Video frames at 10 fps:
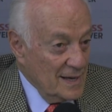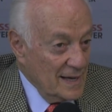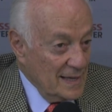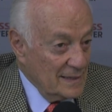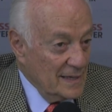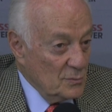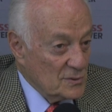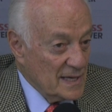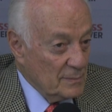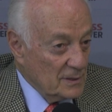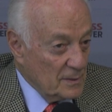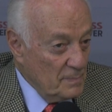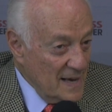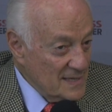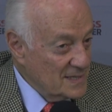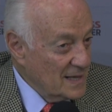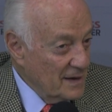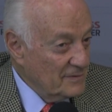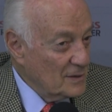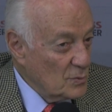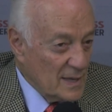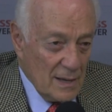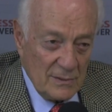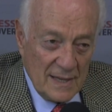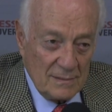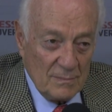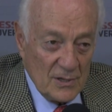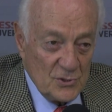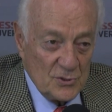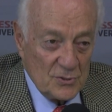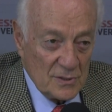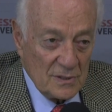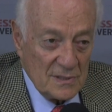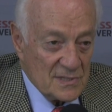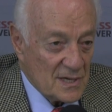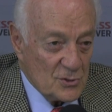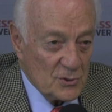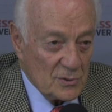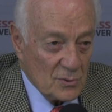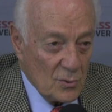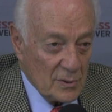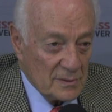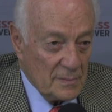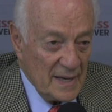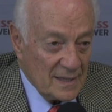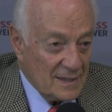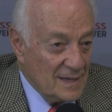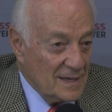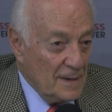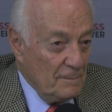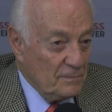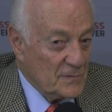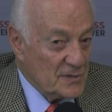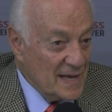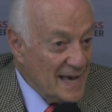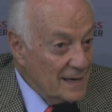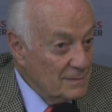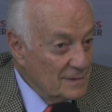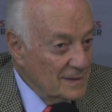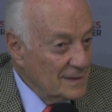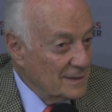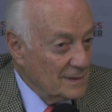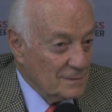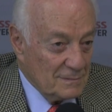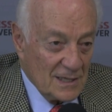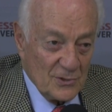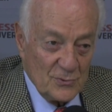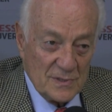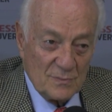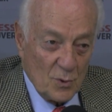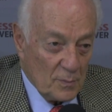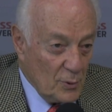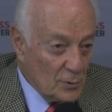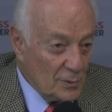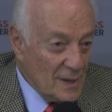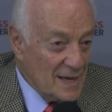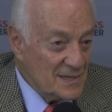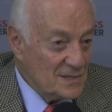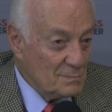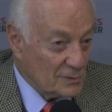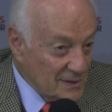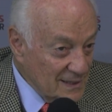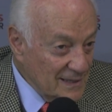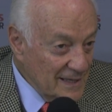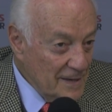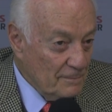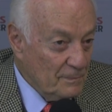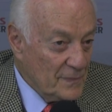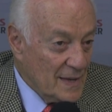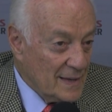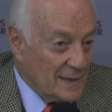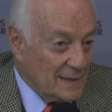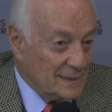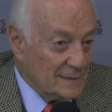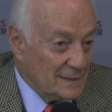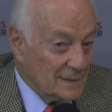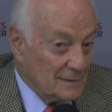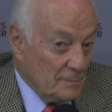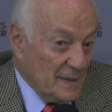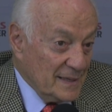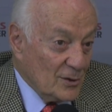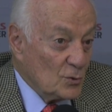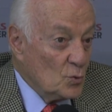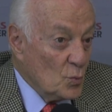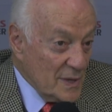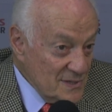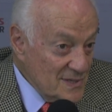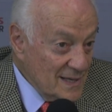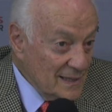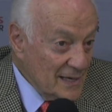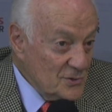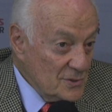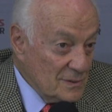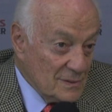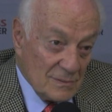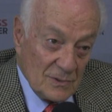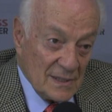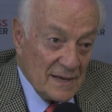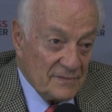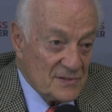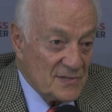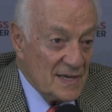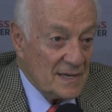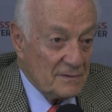And he was able to pass NAFTA without that much discussion or debate. Today, the country is more polarized politically. And depending on who wins the election, we'll have to see.